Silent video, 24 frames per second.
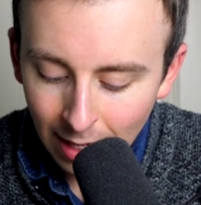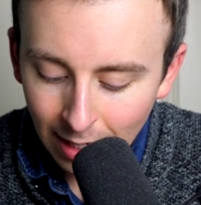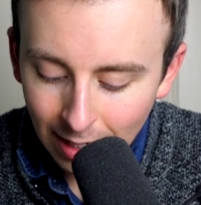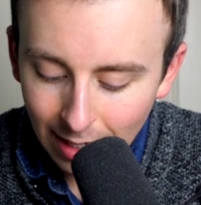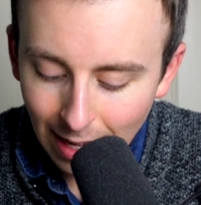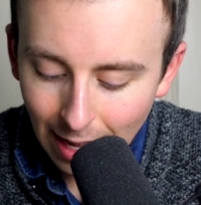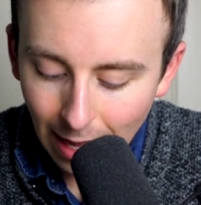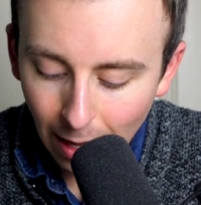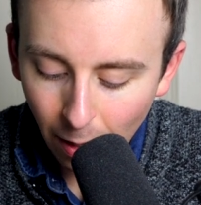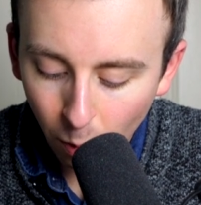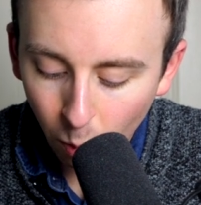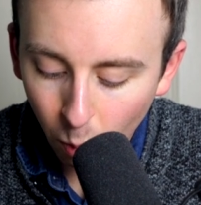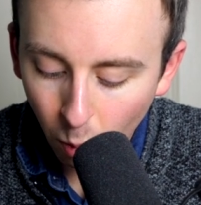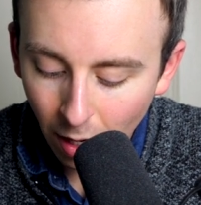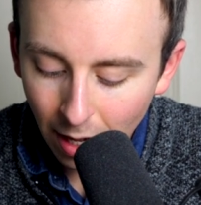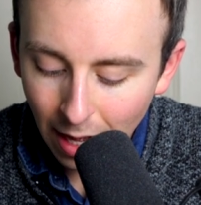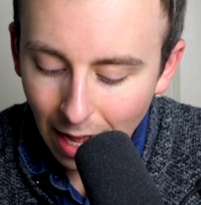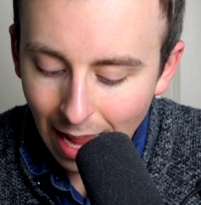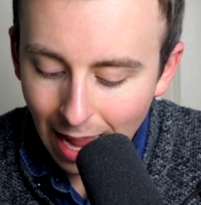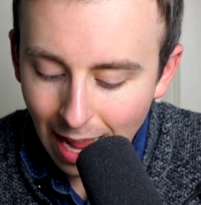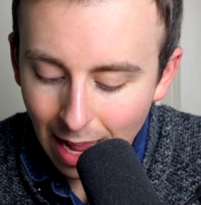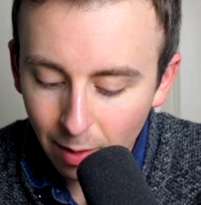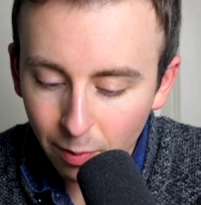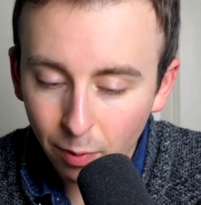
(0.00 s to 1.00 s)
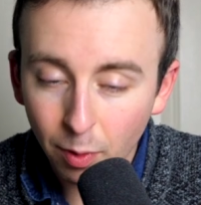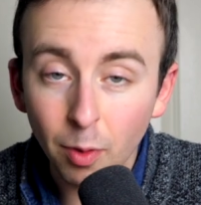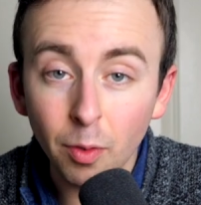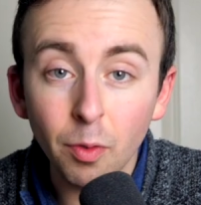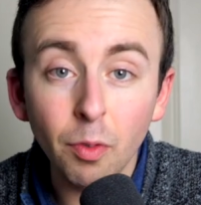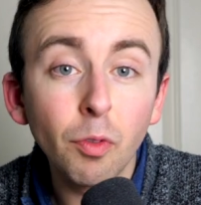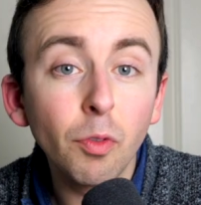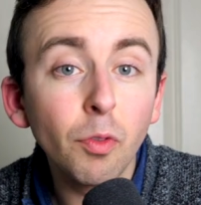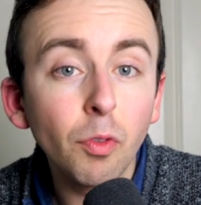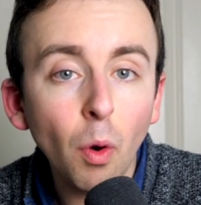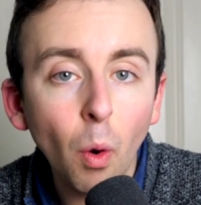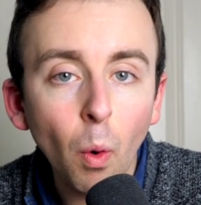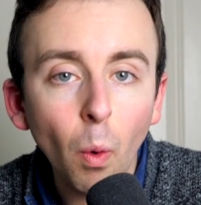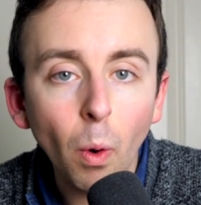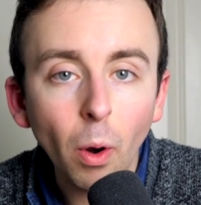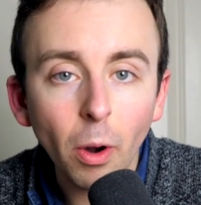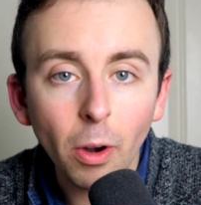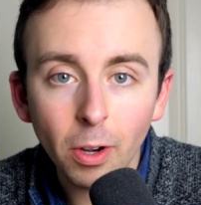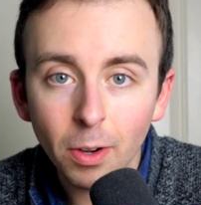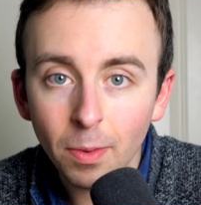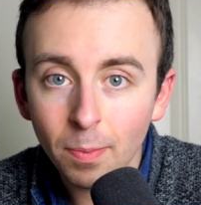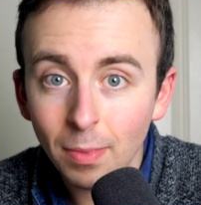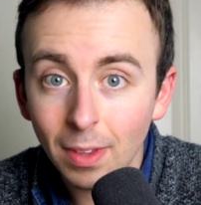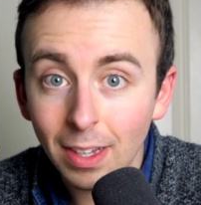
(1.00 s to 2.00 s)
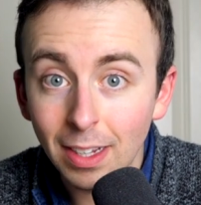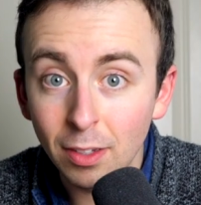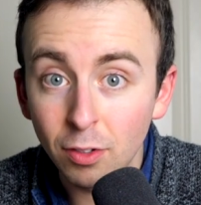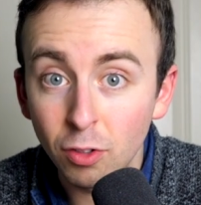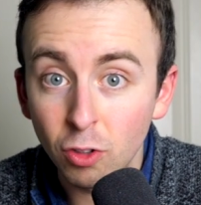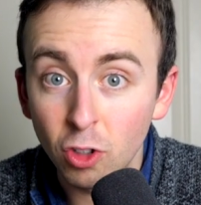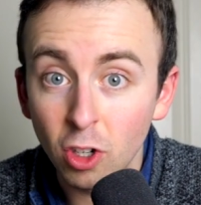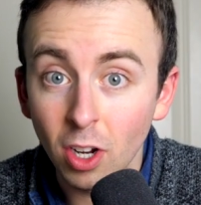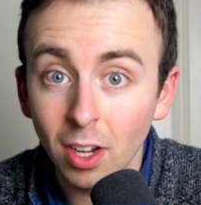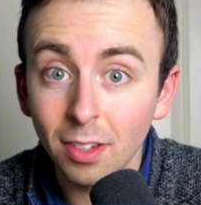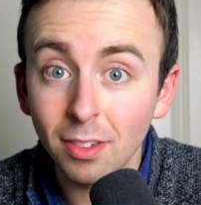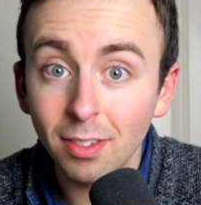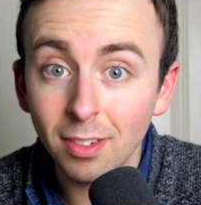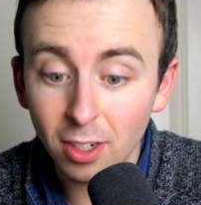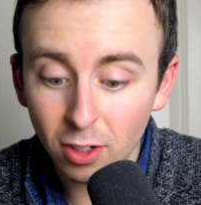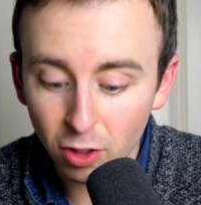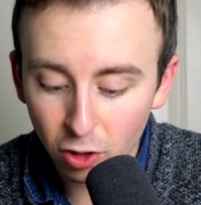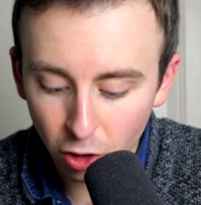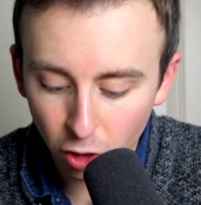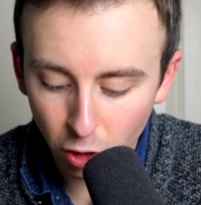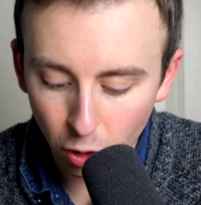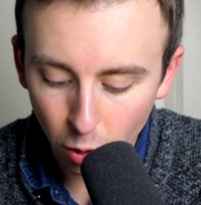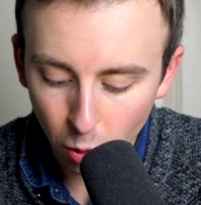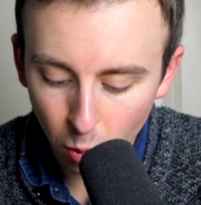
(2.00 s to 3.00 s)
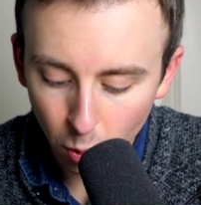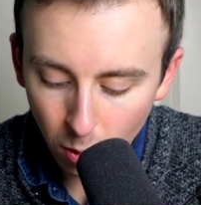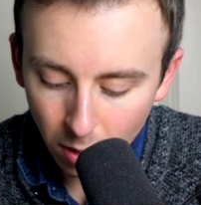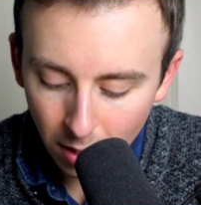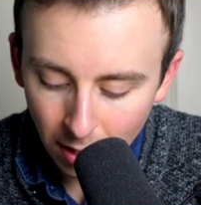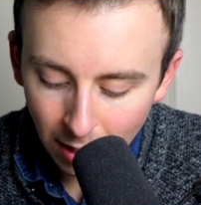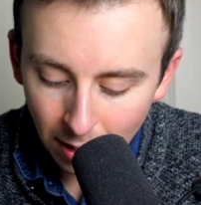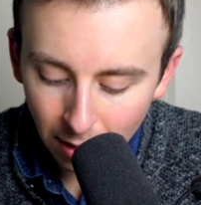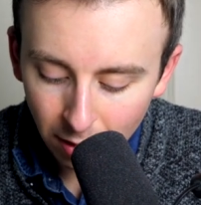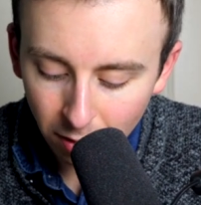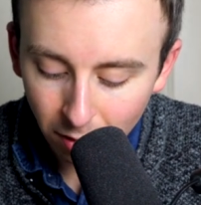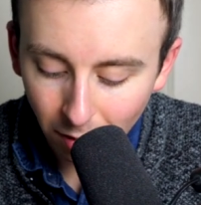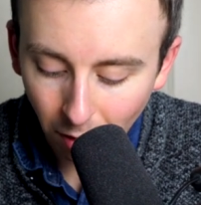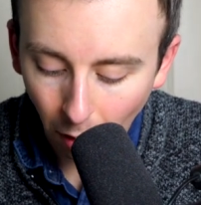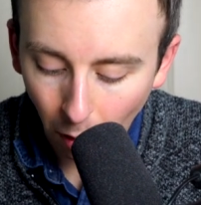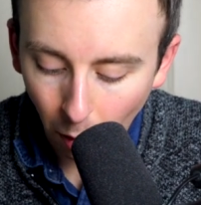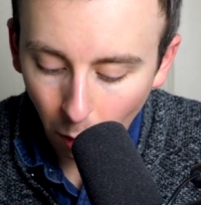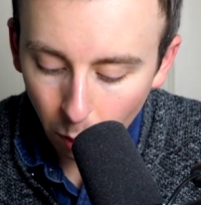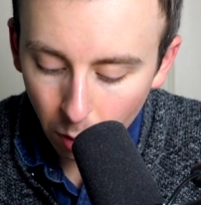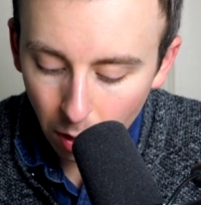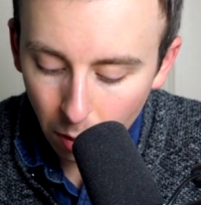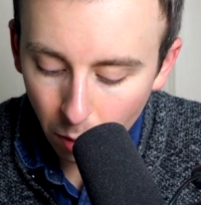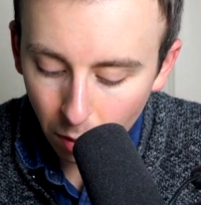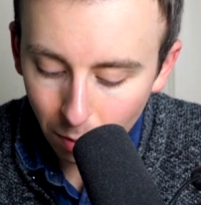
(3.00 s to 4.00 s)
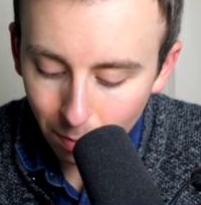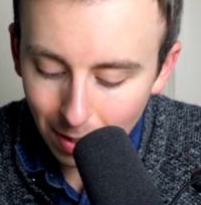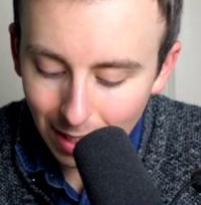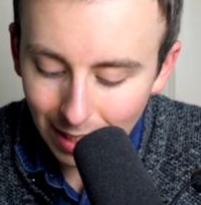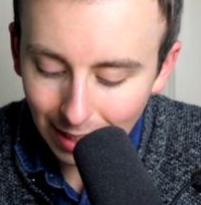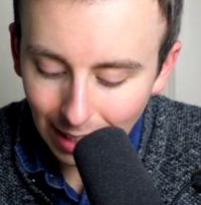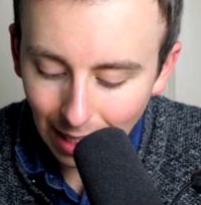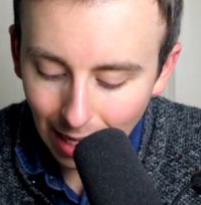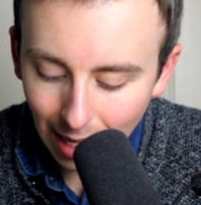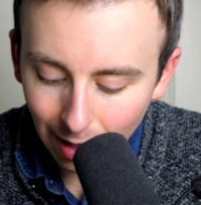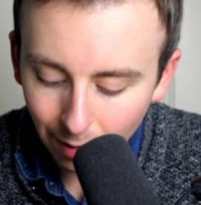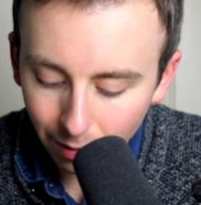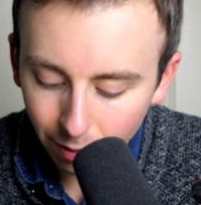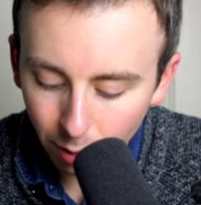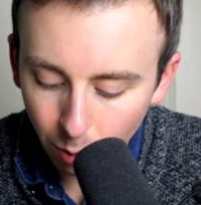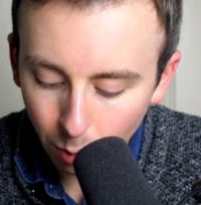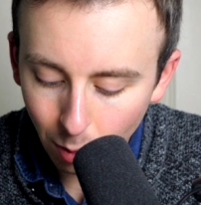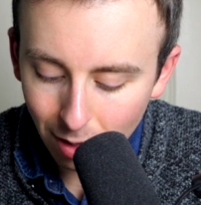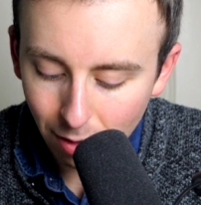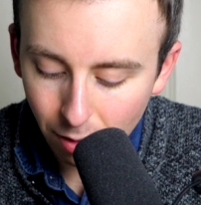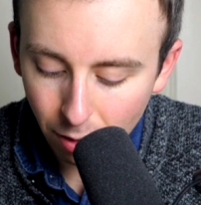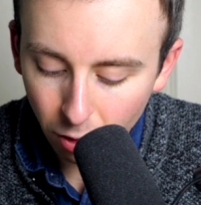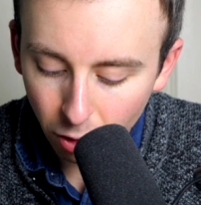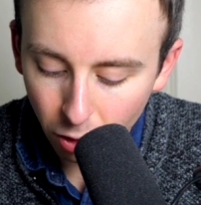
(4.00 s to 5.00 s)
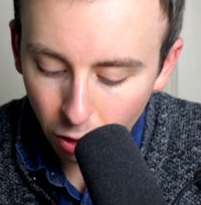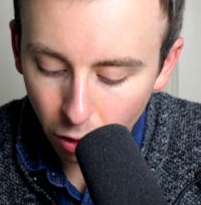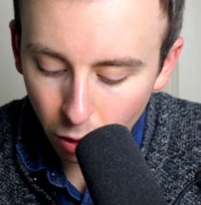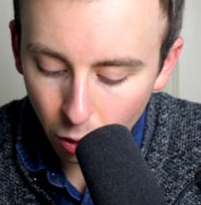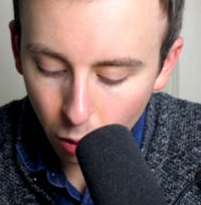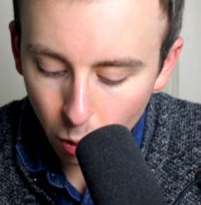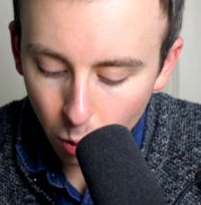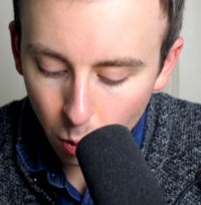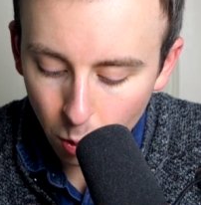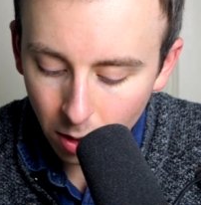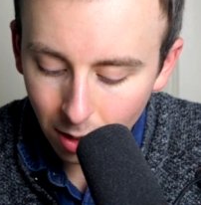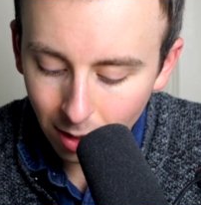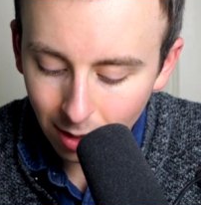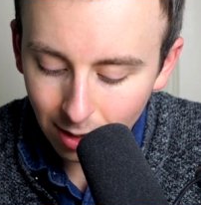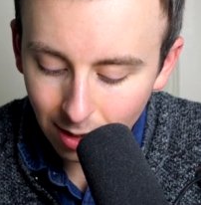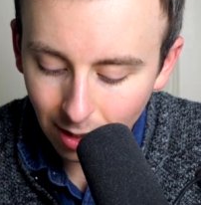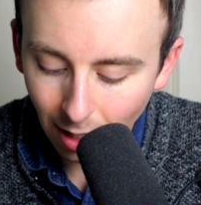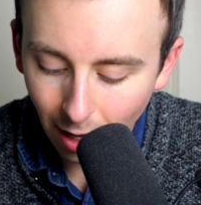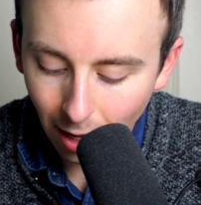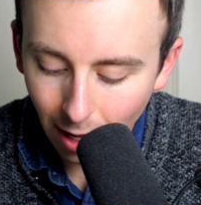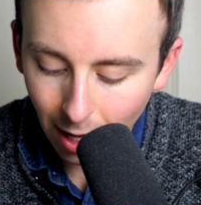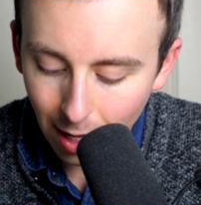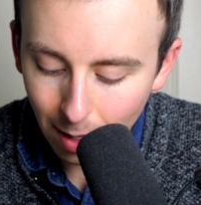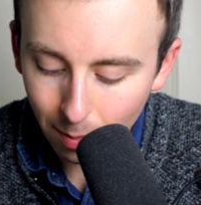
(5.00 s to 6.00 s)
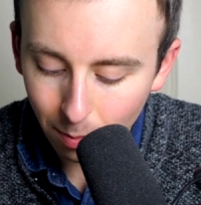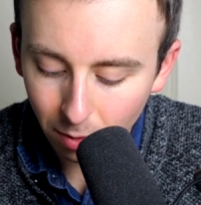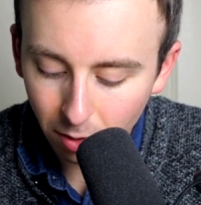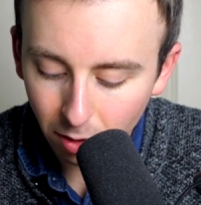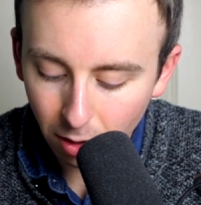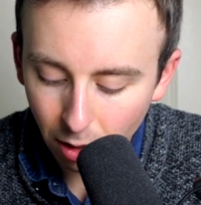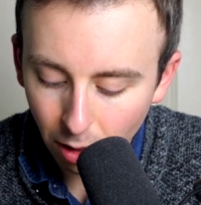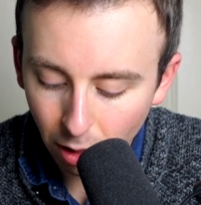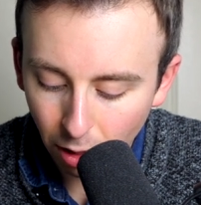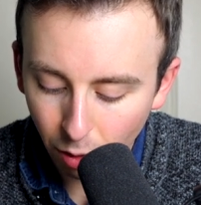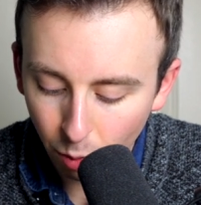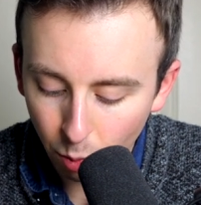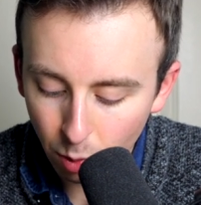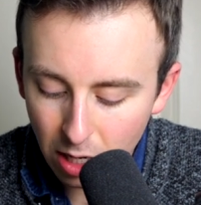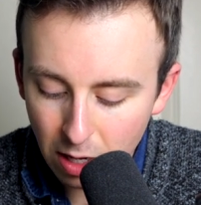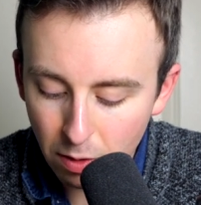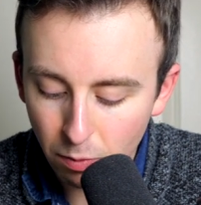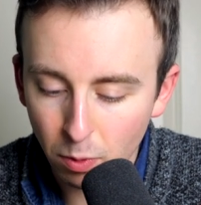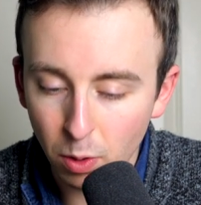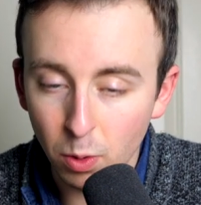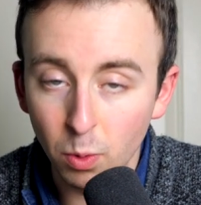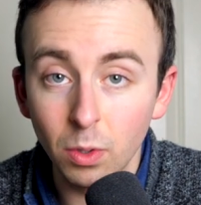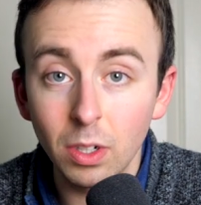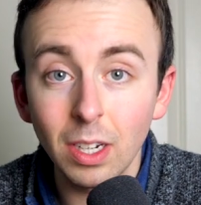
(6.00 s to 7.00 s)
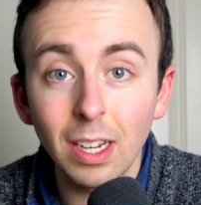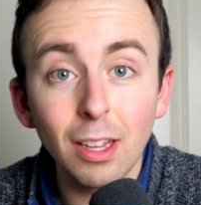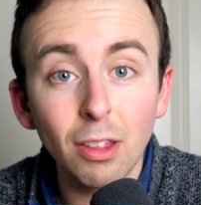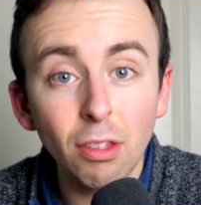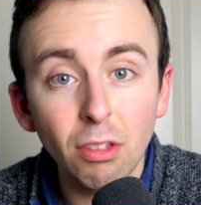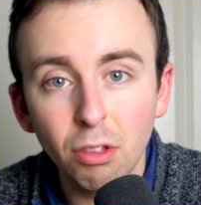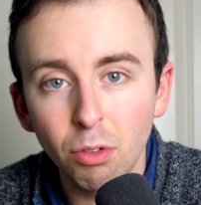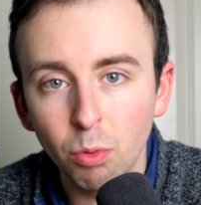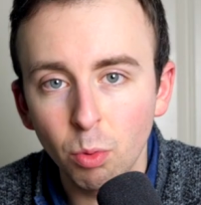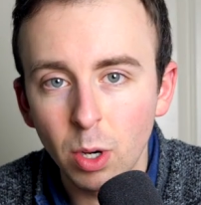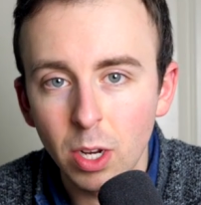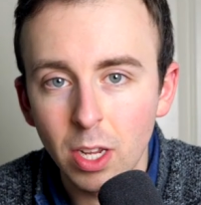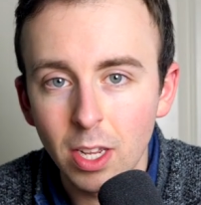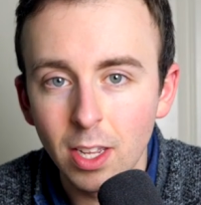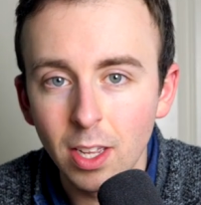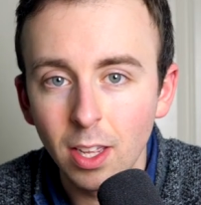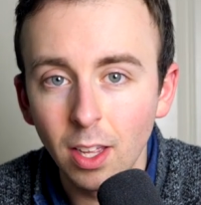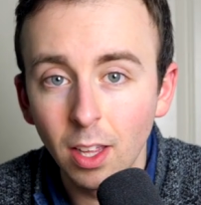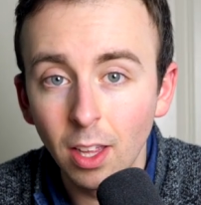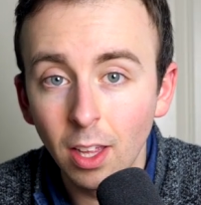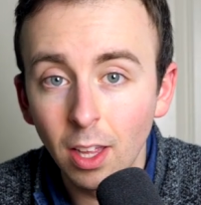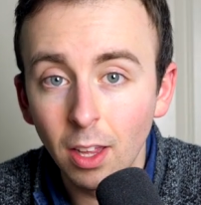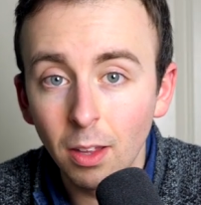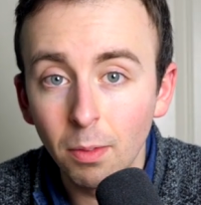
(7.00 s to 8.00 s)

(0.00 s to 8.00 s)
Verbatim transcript: Now, 1 half of 4 is just 2, so we would be left with 2 times 3 root 3,